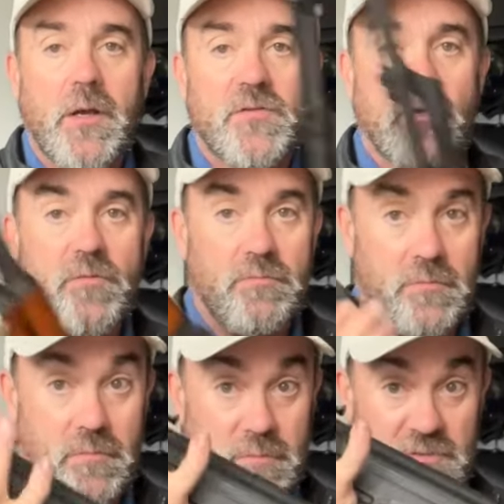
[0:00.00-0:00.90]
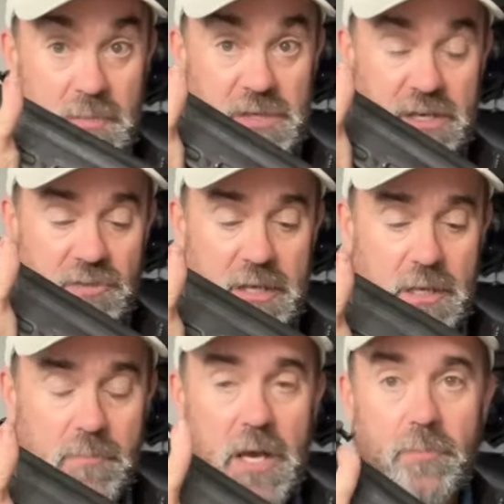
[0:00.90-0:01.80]
So something to think
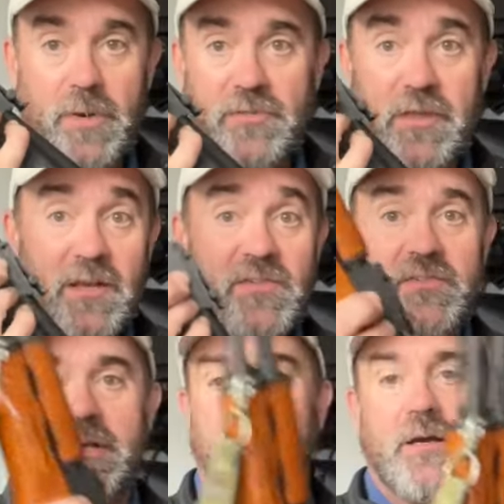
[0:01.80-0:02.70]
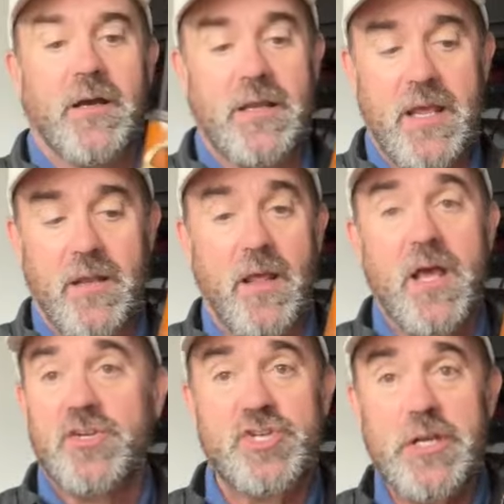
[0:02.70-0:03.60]
about. But this, again,
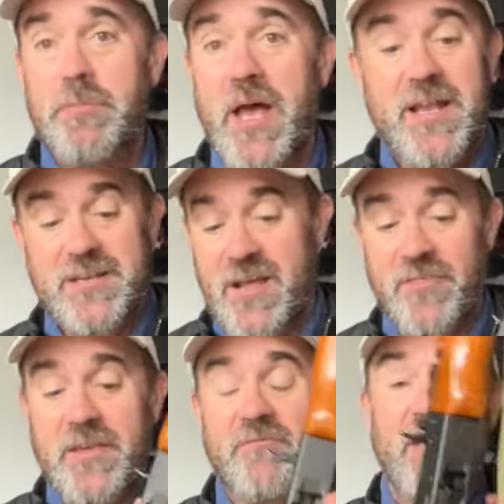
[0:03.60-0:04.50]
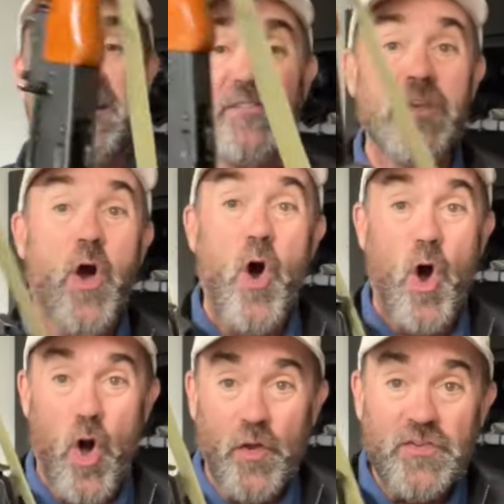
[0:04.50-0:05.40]
cheap, nothing fancy,
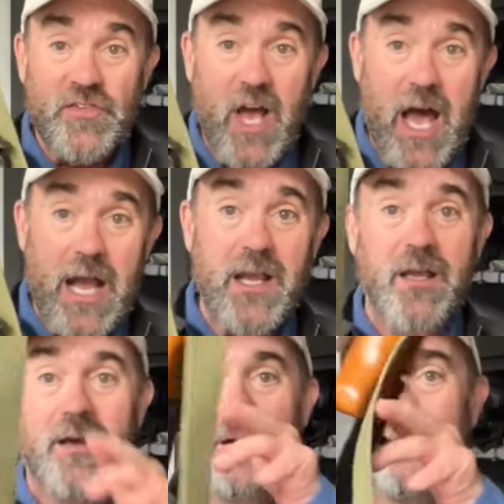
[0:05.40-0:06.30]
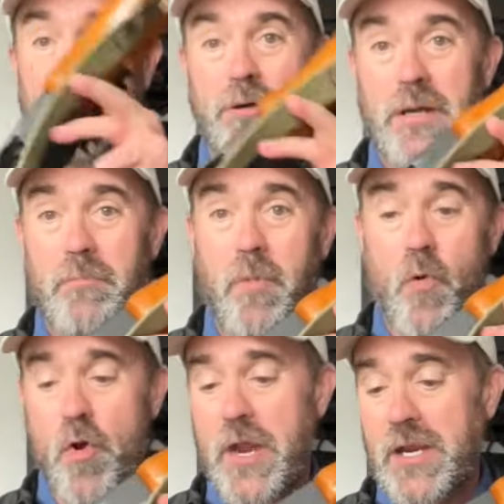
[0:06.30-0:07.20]
all stock, freaking
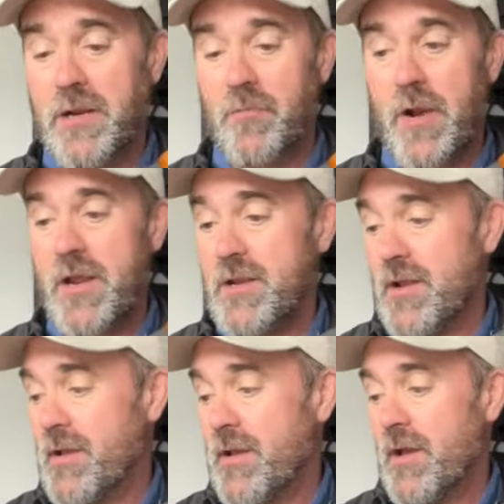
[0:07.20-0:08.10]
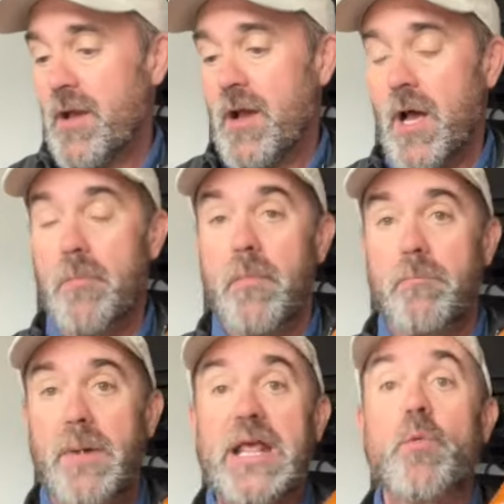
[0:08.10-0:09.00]
boring, right? Um,
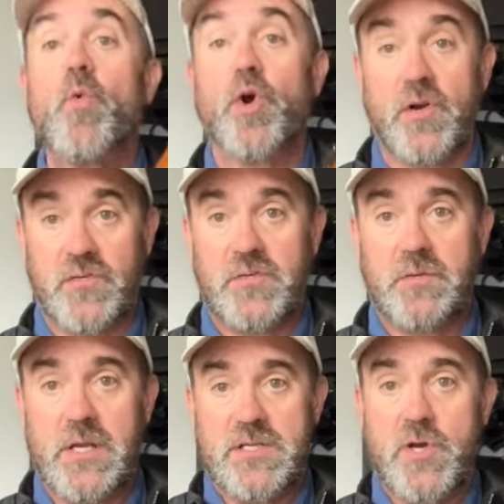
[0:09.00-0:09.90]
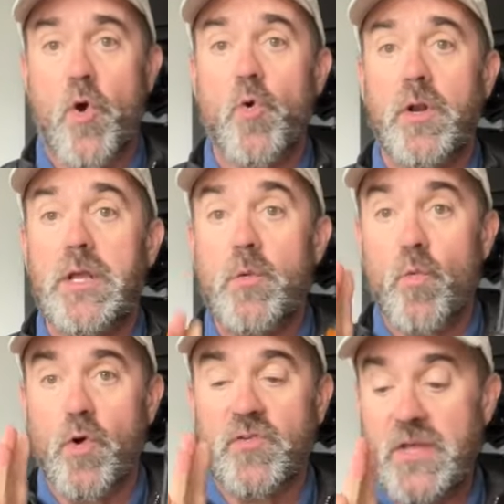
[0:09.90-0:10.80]
but it works. It totally
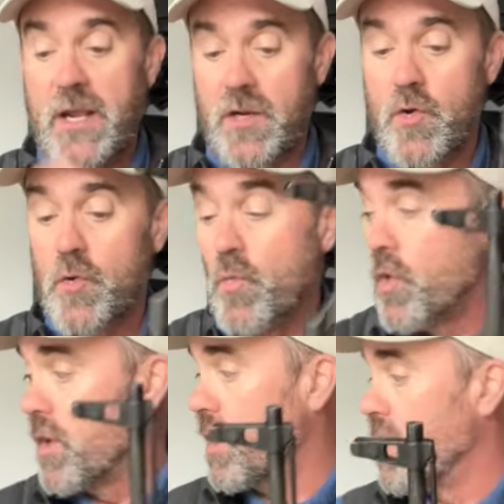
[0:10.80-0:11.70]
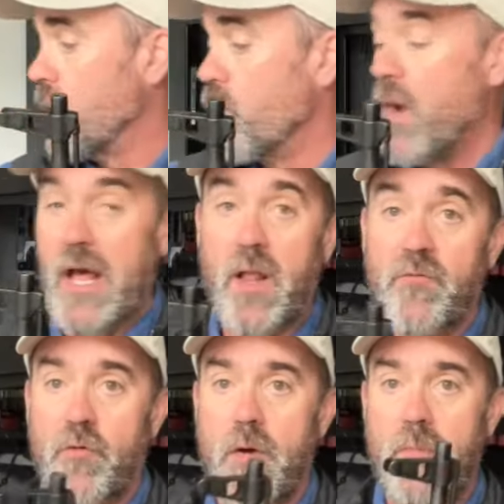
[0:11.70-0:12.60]
works, and it could work well
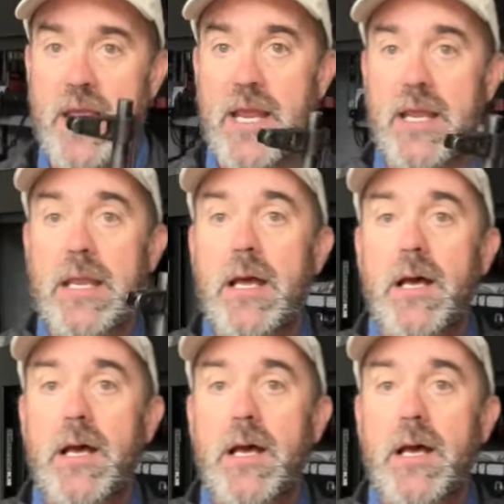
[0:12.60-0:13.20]
from a